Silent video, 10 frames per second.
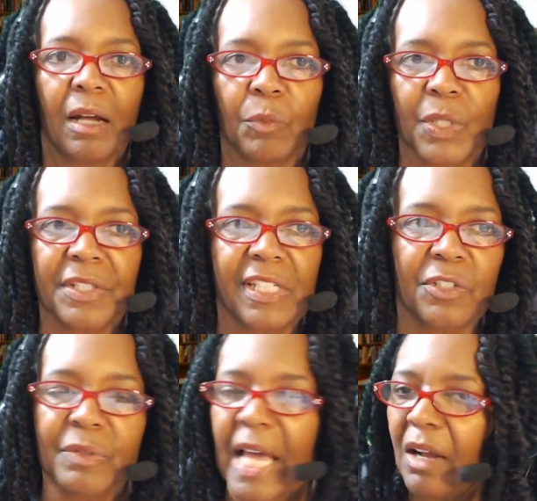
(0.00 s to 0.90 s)
One thing
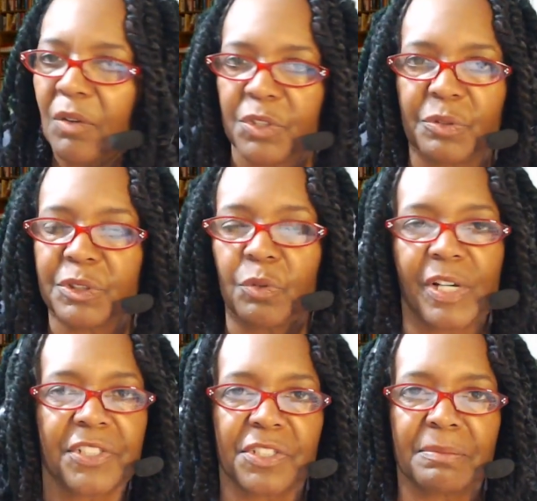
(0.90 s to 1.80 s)
you're not going to do is
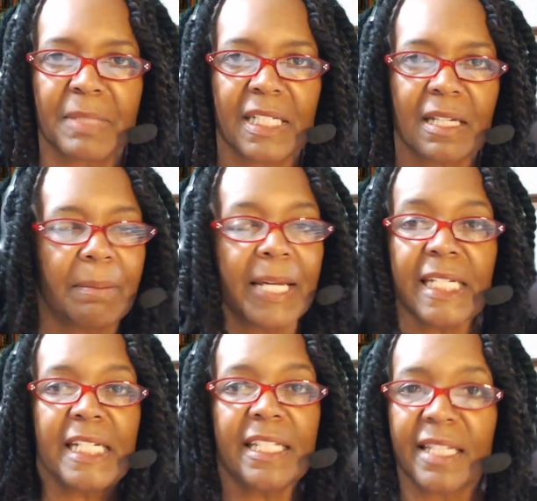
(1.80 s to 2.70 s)
question me about
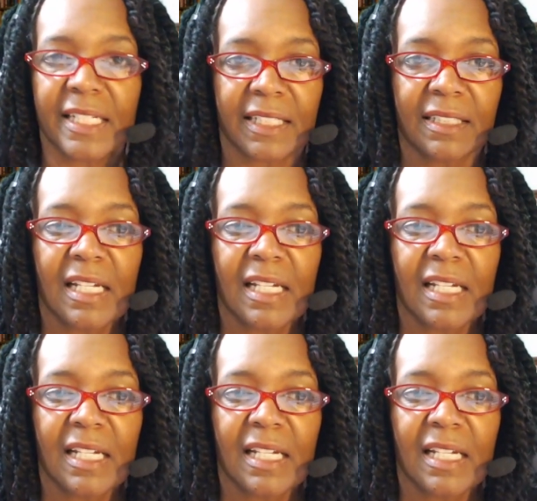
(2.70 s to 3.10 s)
anything.